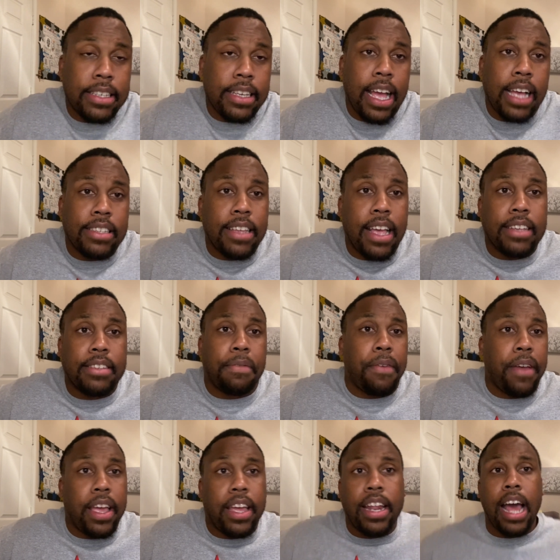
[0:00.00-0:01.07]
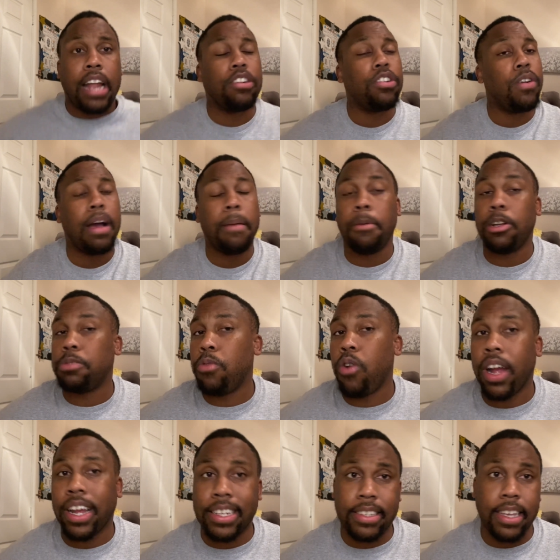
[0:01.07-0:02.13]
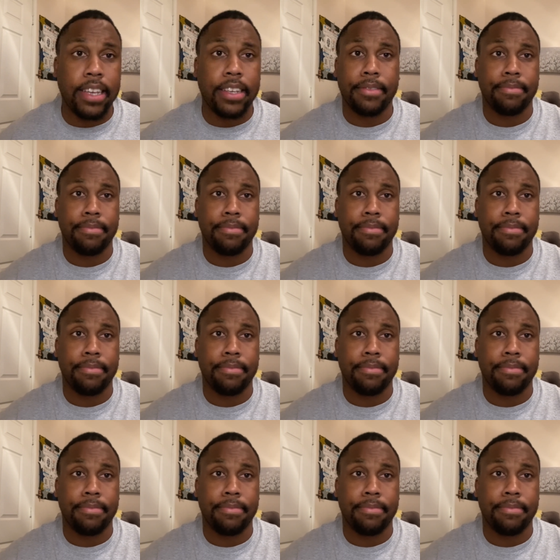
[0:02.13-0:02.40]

as a fan. I don't know how much more I can take.